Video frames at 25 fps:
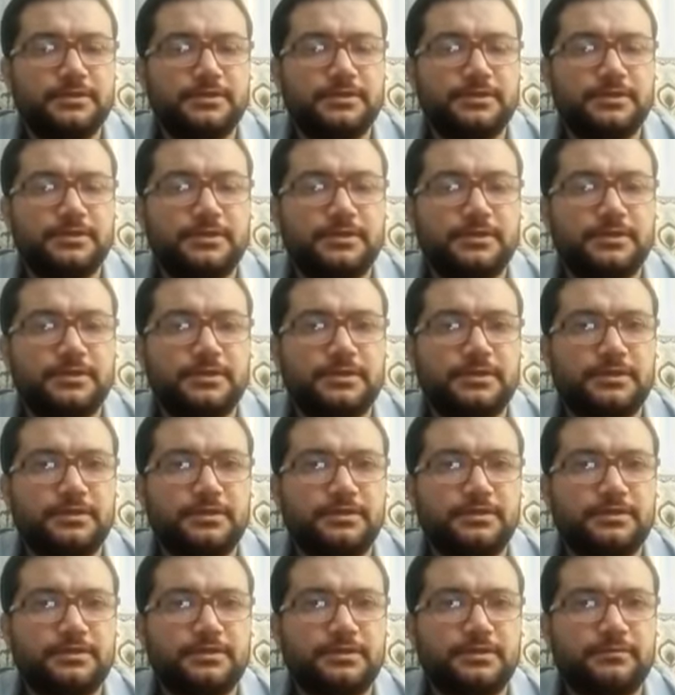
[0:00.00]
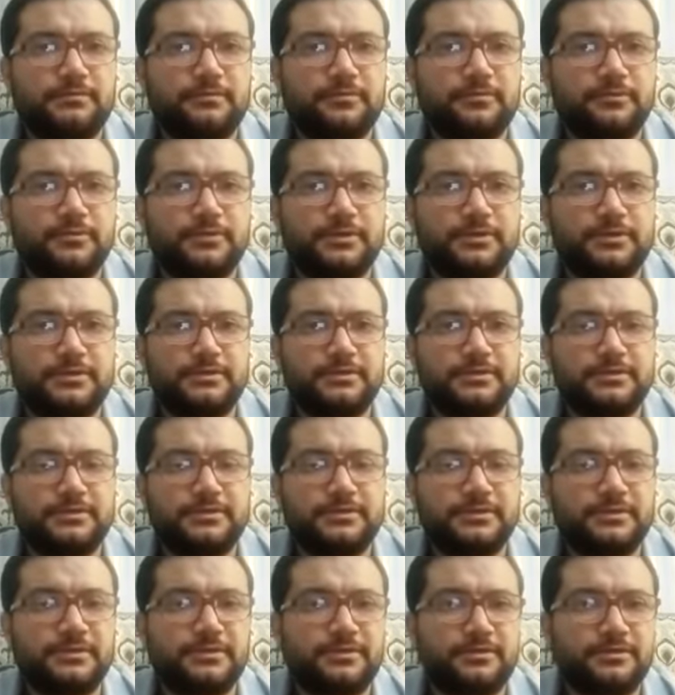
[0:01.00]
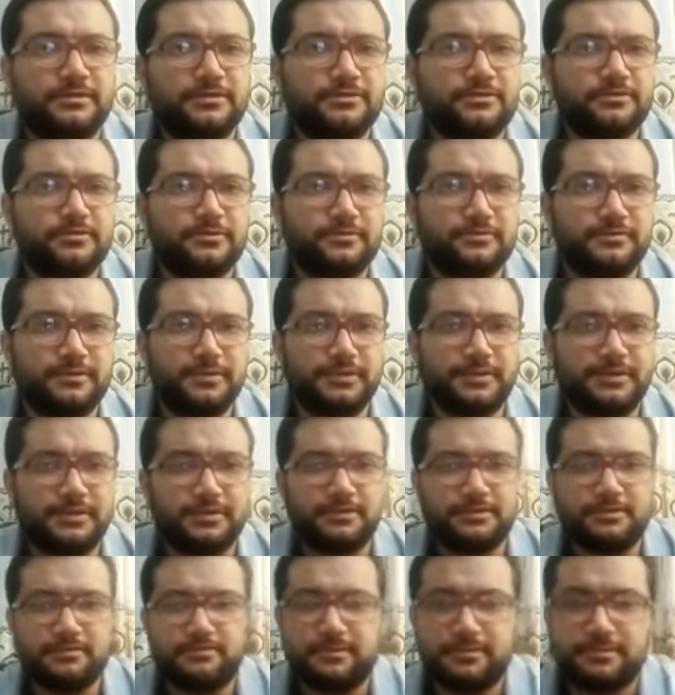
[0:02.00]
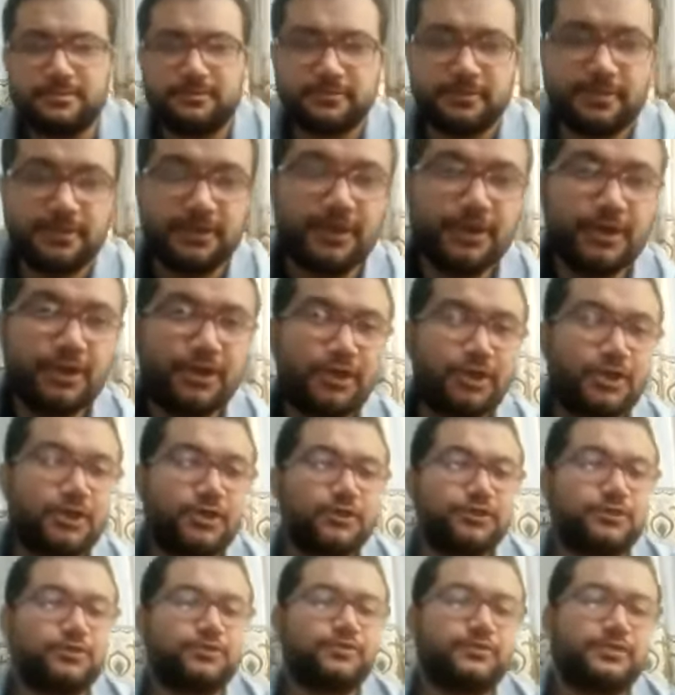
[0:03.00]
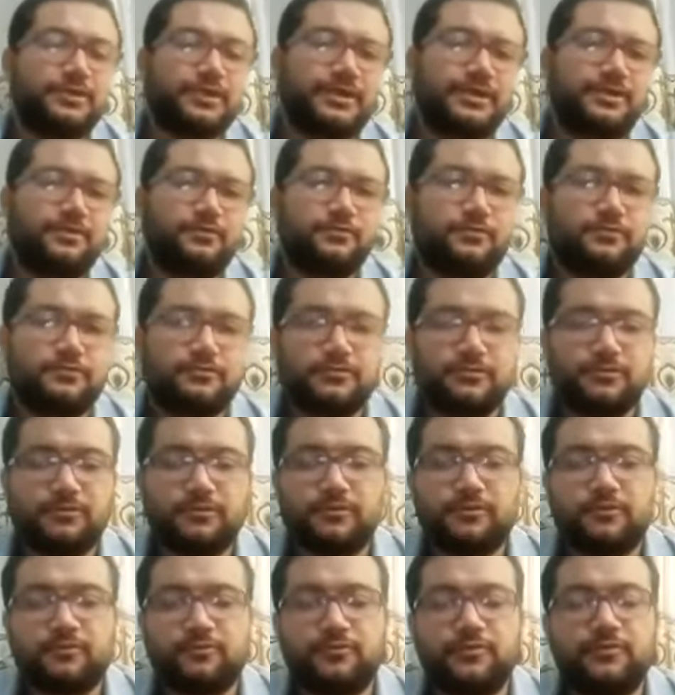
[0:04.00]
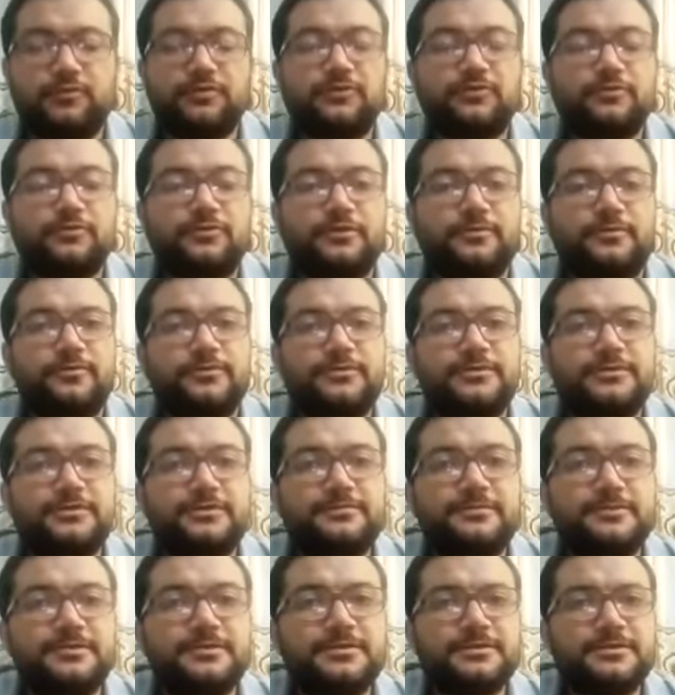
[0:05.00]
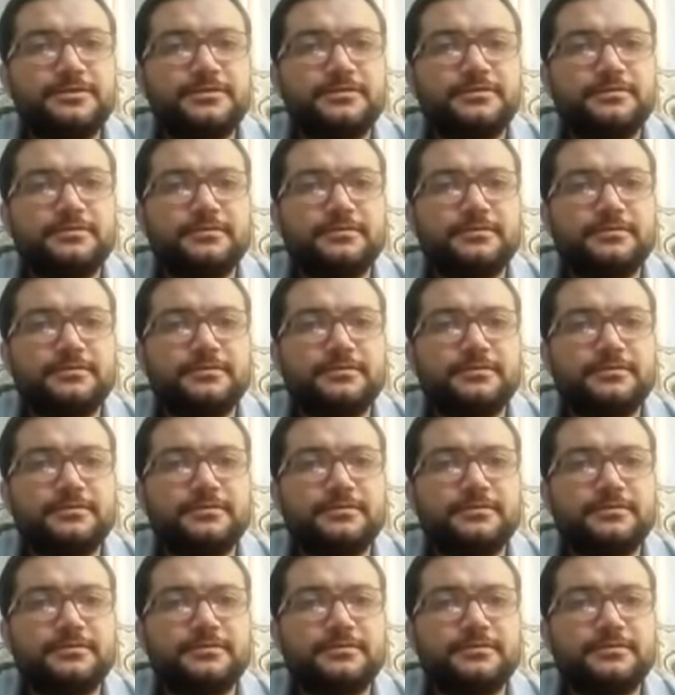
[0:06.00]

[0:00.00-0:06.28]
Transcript: and uploading. This technical issue is my kids. So now, when we talk about sepsis,